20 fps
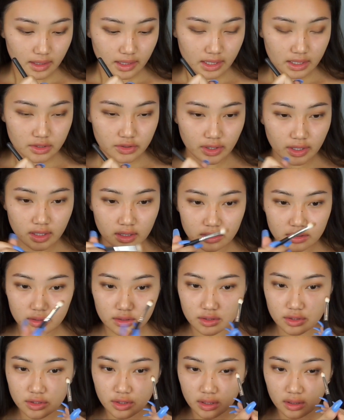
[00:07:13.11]
And try not
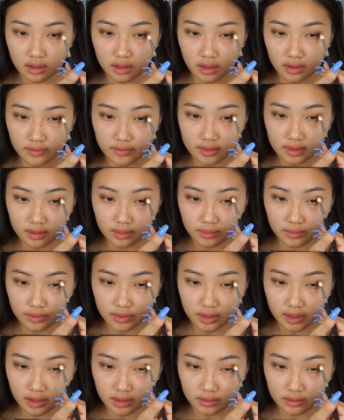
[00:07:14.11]
to jerk off
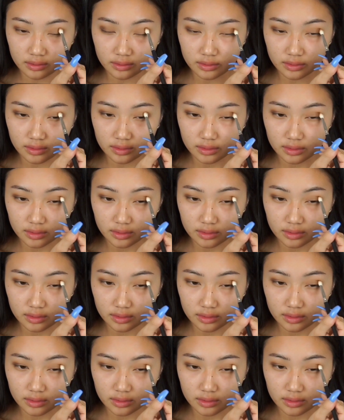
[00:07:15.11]
somewhere else.